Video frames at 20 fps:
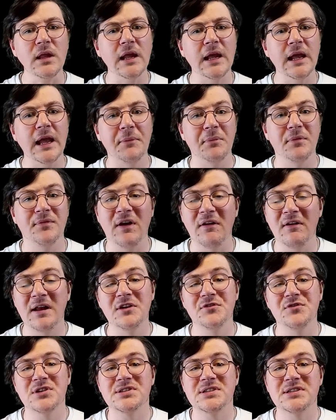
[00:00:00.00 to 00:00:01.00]
It'd be very
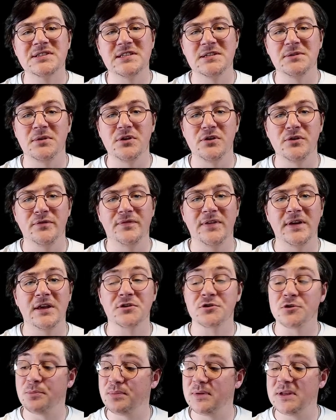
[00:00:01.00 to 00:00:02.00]
interesting to see what you think,
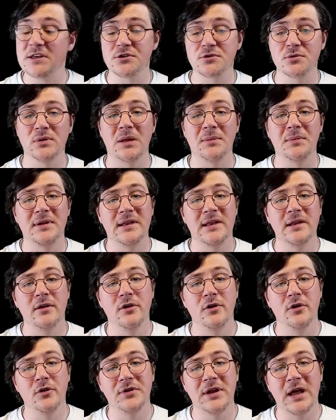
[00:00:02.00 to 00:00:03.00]
so please do let me
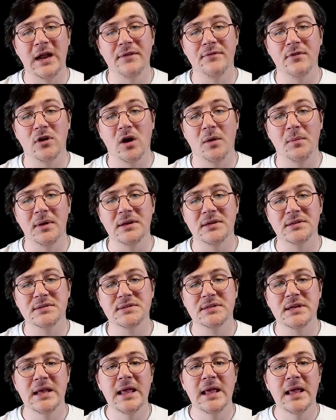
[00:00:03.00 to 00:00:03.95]
know down in the comments.